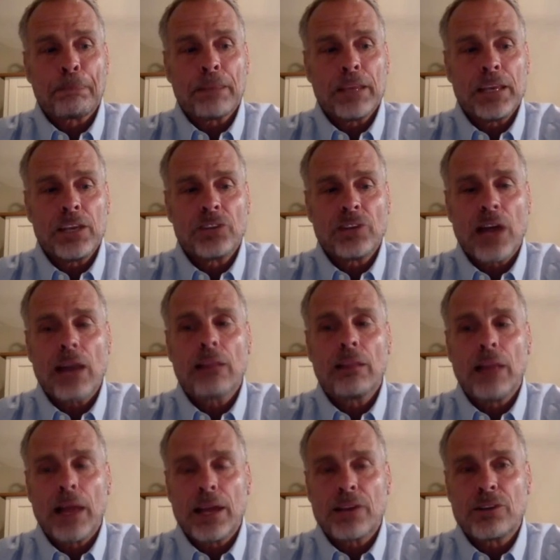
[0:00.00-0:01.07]
is I
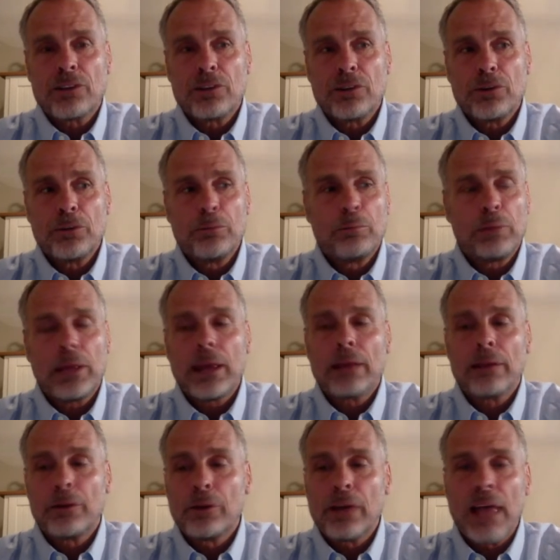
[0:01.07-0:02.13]
like to play a
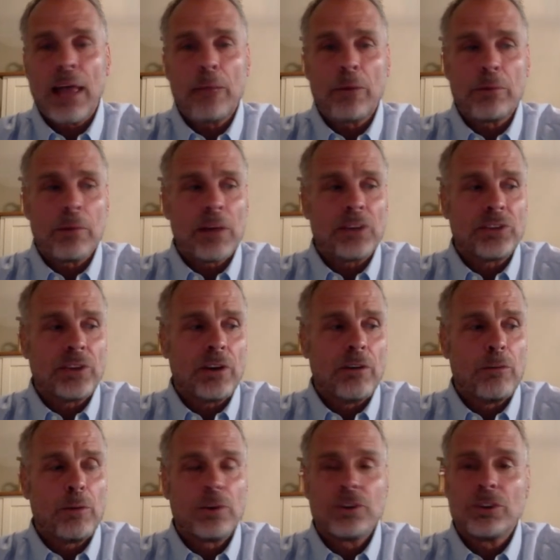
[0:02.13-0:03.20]
little game with myself,
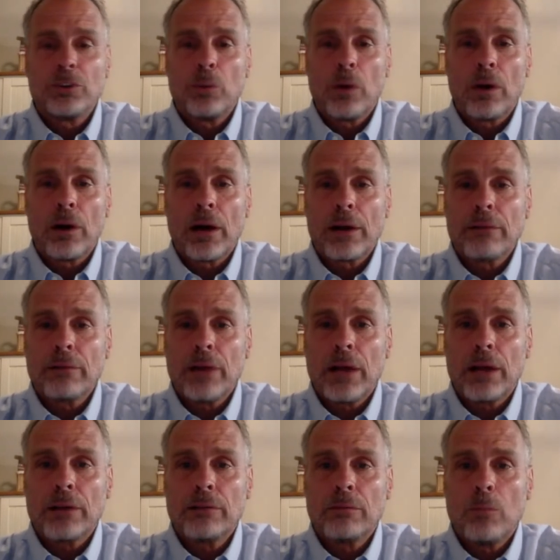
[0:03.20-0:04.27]
which is where I,
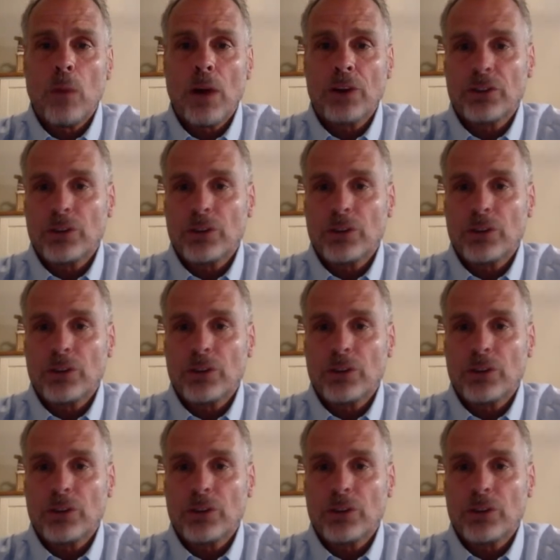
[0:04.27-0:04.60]
I watch